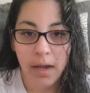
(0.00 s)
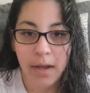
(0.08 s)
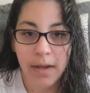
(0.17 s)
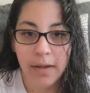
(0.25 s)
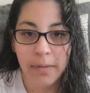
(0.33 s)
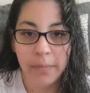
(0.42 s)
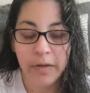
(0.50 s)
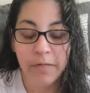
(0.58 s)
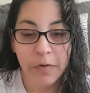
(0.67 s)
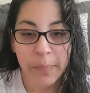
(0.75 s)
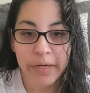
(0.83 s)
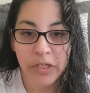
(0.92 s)
um,
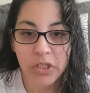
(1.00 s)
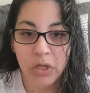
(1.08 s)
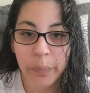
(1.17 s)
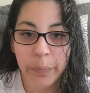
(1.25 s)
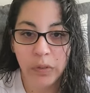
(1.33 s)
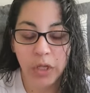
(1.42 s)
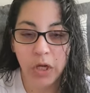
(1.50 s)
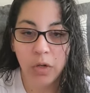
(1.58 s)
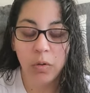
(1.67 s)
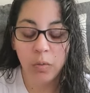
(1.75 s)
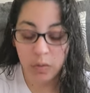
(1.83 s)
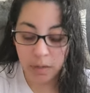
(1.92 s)
information
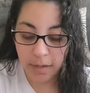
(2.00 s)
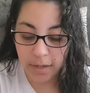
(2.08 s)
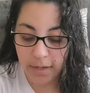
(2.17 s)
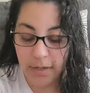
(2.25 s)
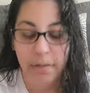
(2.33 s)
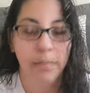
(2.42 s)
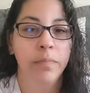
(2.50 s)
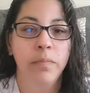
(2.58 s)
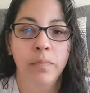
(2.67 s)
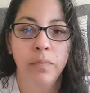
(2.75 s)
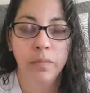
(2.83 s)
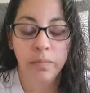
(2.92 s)
below um,
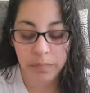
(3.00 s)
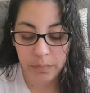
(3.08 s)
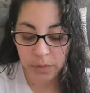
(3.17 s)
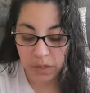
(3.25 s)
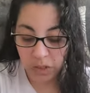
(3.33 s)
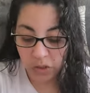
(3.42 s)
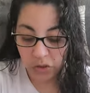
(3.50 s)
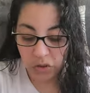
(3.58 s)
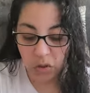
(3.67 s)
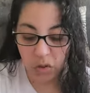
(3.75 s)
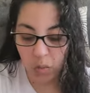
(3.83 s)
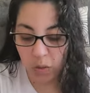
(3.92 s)

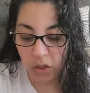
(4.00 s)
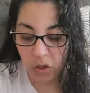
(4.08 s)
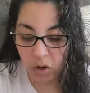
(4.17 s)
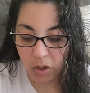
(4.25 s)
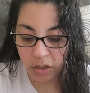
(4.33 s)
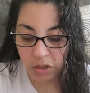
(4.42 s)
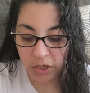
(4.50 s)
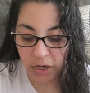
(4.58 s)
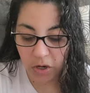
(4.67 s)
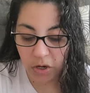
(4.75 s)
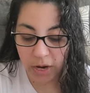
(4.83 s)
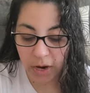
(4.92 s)
so y'all can
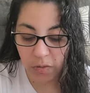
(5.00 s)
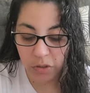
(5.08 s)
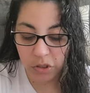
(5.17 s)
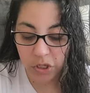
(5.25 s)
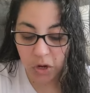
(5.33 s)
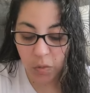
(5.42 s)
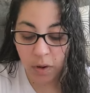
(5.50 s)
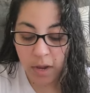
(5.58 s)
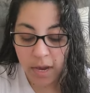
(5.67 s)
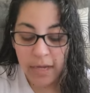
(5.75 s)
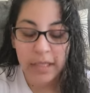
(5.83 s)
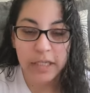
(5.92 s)
check her out. So
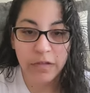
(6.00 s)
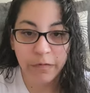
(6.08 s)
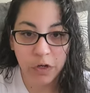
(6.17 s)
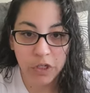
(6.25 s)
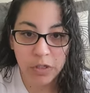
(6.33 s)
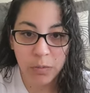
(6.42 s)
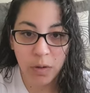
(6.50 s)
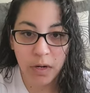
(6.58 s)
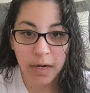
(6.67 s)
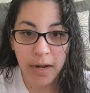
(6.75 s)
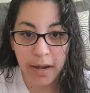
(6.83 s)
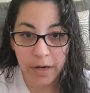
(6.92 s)
this first
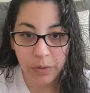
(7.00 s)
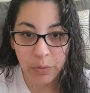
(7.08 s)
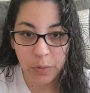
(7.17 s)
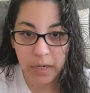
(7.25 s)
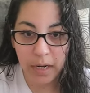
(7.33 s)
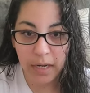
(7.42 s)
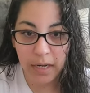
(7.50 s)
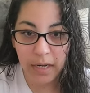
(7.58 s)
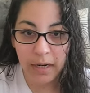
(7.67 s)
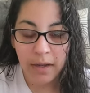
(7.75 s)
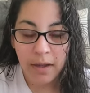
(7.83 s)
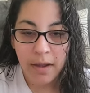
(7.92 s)
one I
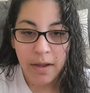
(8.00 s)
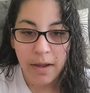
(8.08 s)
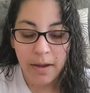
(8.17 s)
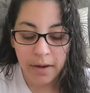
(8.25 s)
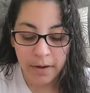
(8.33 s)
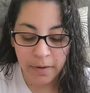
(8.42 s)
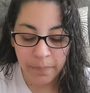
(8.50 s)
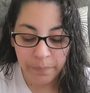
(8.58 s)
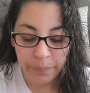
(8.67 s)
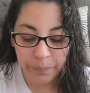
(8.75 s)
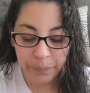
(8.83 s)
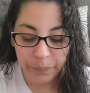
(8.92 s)
created
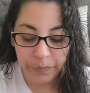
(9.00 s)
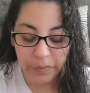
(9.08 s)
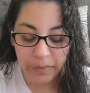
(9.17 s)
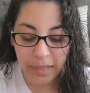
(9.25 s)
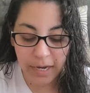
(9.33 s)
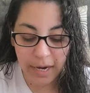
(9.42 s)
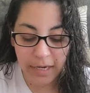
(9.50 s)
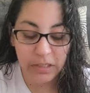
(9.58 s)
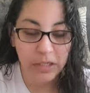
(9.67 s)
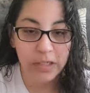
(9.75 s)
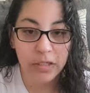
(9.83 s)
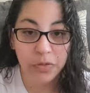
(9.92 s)
um, that I
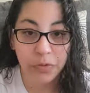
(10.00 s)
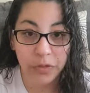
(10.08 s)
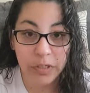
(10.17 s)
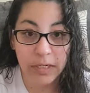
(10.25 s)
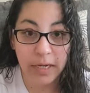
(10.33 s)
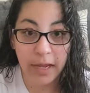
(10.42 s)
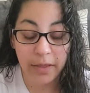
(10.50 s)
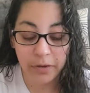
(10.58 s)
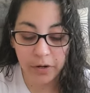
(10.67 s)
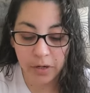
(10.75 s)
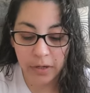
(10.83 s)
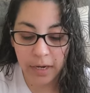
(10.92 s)
just threw
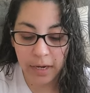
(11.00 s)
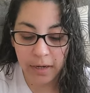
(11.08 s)
together